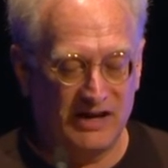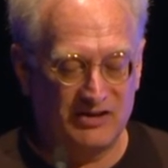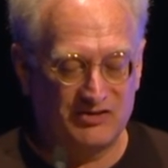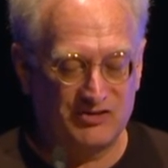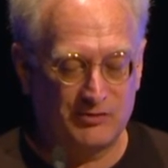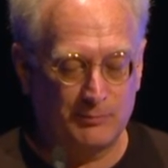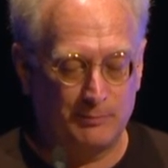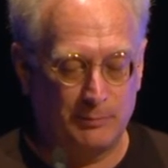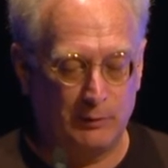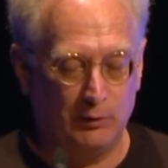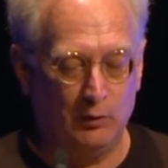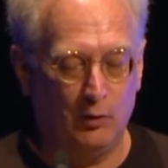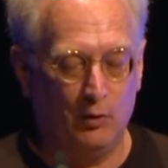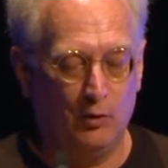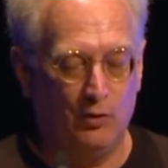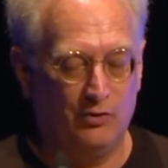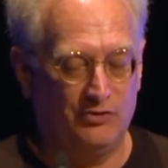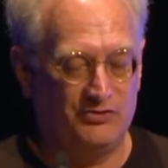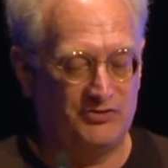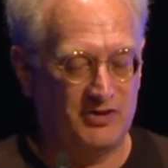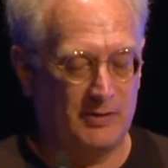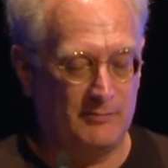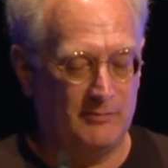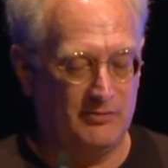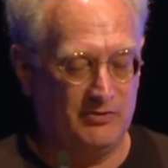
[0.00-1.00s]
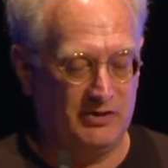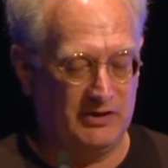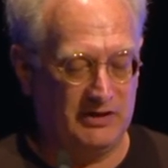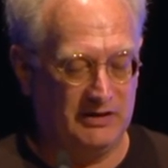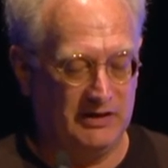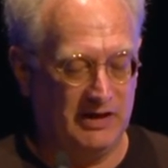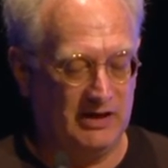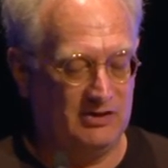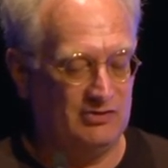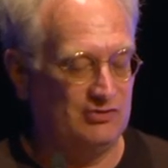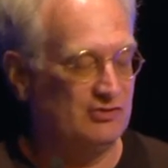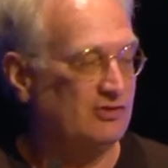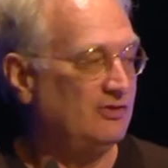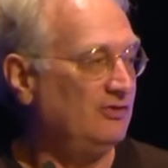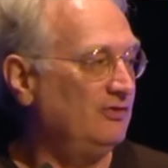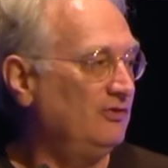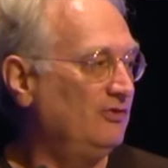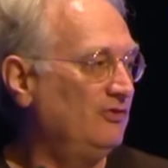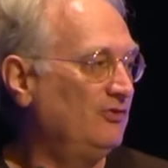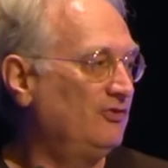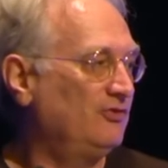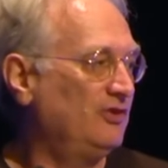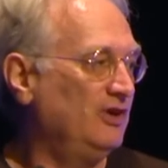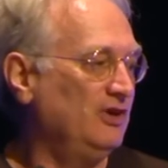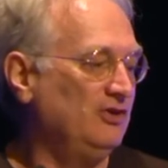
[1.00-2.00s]
explore some of the
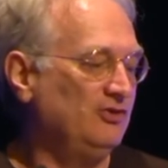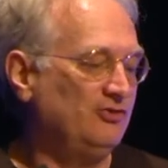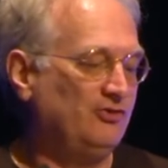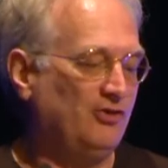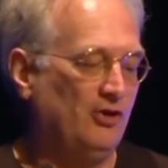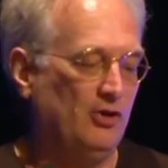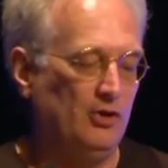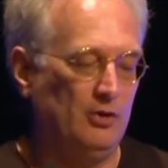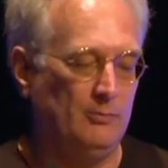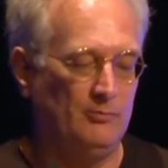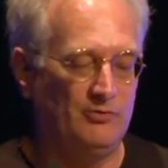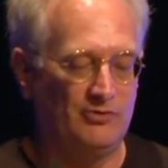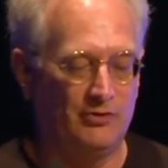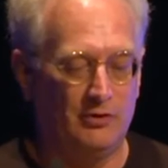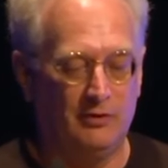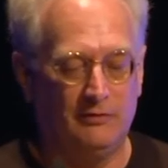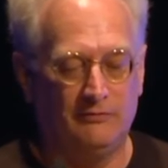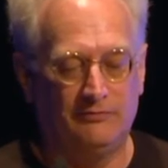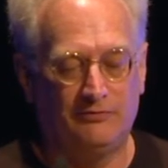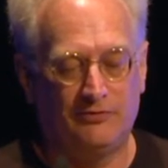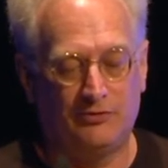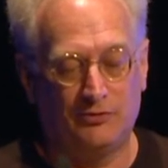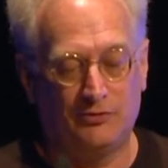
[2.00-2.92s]
connections in terms of